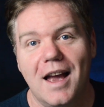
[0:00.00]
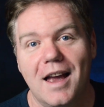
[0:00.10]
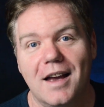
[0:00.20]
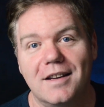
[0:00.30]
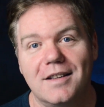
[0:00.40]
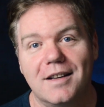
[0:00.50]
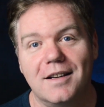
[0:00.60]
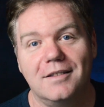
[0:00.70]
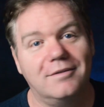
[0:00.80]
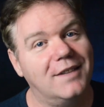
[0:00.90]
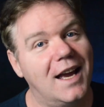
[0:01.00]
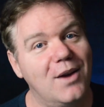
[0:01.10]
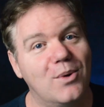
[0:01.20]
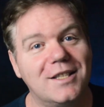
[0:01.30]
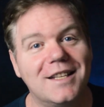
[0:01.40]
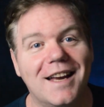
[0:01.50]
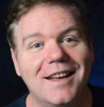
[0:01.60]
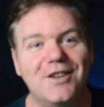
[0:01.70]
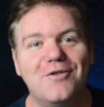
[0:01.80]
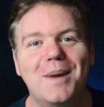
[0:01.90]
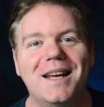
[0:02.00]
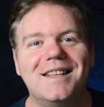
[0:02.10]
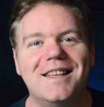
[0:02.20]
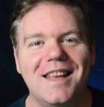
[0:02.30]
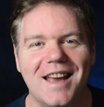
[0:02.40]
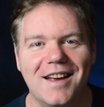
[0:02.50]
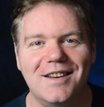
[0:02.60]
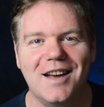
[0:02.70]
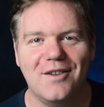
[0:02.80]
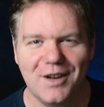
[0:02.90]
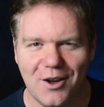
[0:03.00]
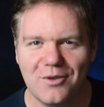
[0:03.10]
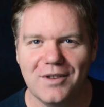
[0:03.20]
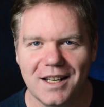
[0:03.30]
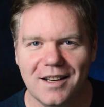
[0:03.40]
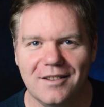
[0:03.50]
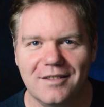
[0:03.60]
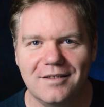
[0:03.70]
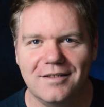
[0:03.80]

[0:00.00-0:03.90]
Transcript: And hey, once again, you've made it to the end of another video.